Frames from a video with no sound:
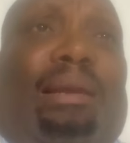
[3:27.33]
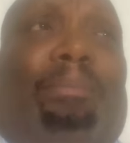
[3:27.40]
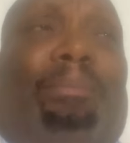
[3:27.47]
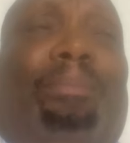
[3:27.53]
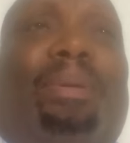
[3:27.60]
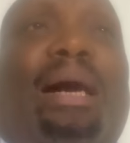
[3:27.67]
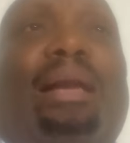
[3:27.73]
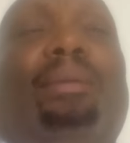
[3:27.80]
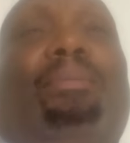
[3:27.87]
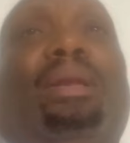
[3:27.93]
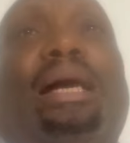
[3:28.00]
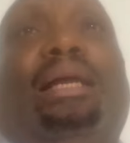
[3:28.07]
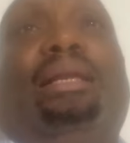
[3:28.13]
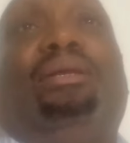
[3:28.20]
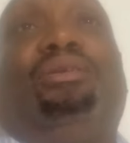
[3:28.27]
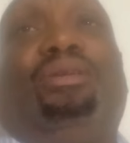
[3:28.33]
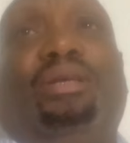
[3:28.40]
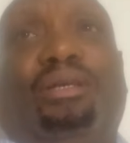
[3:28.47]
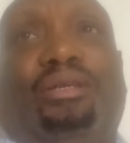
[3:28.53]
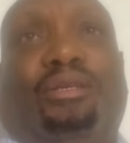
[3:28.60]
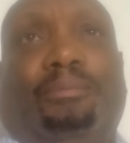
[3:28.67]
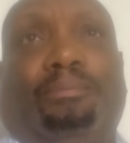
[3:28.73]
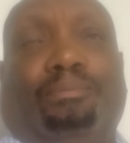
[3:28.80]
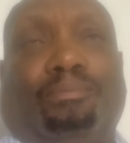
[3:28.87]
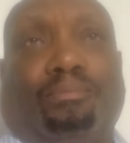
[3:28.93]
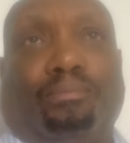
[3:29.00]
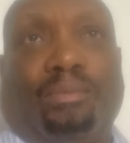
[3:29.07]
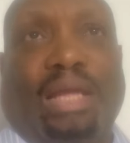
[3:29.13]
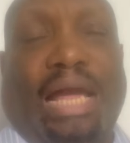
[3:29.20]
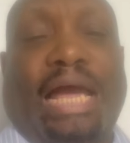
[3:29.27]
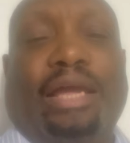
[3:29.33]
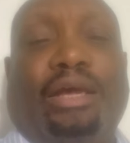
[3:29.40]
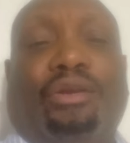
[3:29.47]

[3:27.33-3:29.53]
the bottom line is this. I